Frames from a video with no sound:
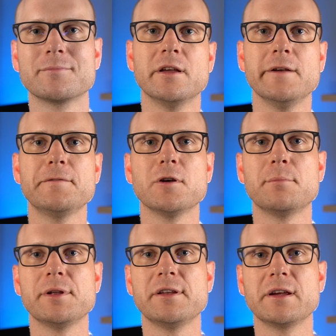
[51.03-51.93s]
If you're
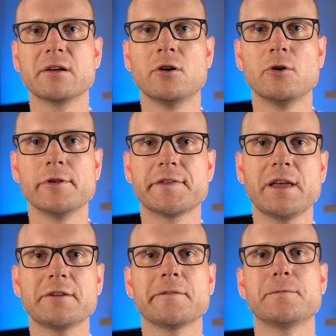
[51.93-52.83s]
building a whole
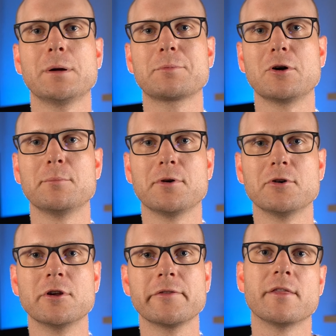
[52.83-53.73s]
set of web
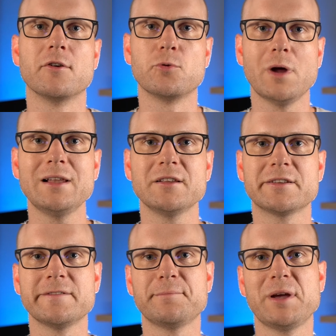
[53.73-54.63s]
components, the
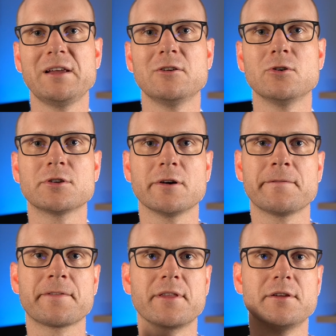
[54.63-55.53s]
relative payload of
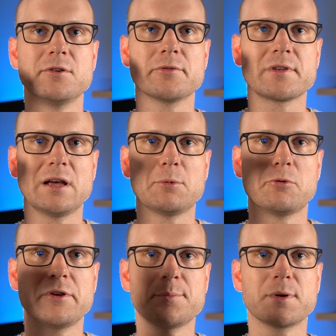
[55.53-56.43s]
the used
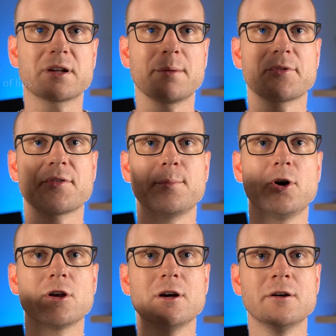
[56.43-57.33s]
libraries becomes
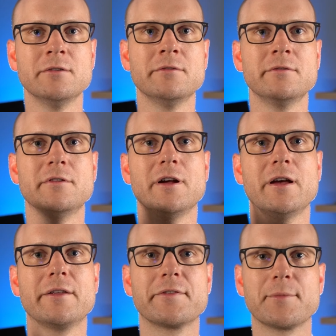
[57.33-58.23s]
smaller
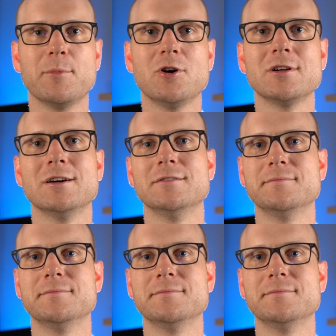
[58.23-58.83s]
and smaller.